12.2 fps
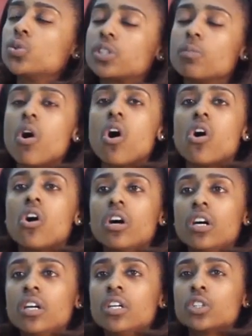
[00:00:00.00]
too small
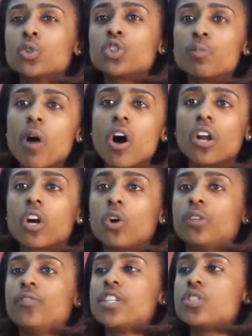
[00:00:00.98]
to
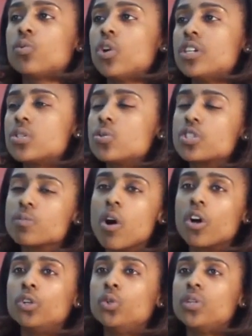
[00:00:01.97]
go Division I, too
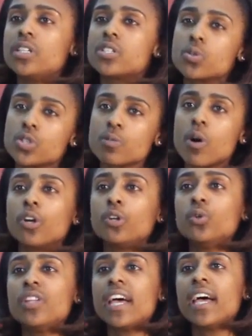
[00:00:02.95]
small to do this, too
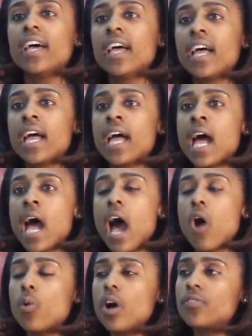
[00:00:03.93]
small to do that.
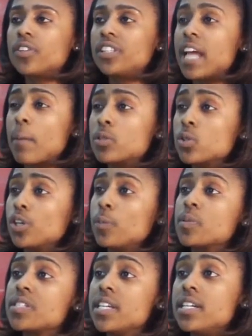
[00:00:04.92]
However, the
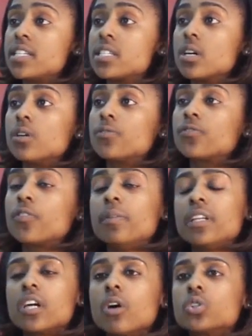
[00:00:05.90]
opportunity presented itself
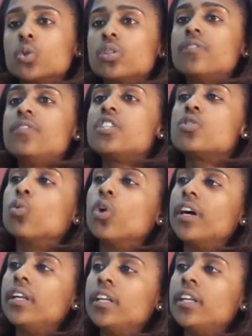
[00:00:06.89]
for me to go to a Division